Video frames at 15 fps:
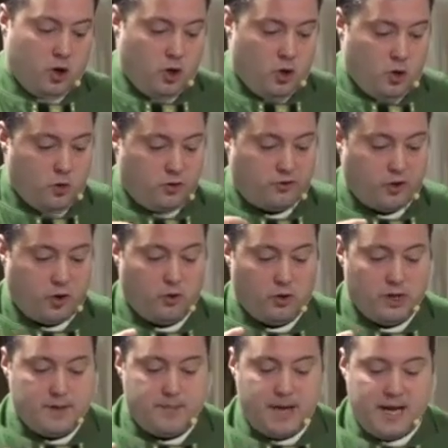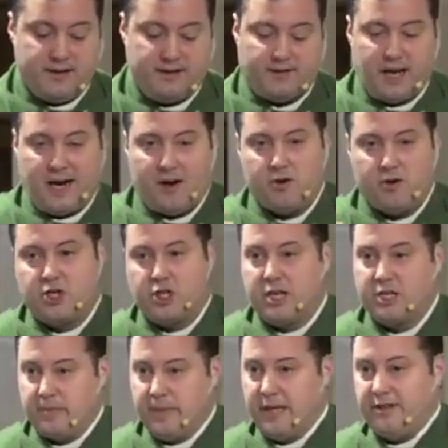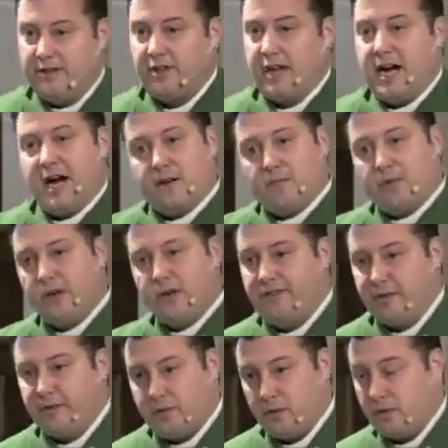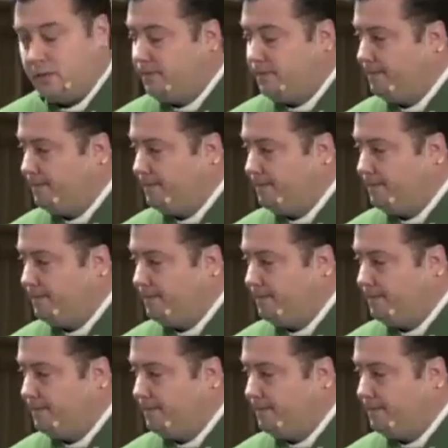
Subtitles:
who solely base our judgment on principle.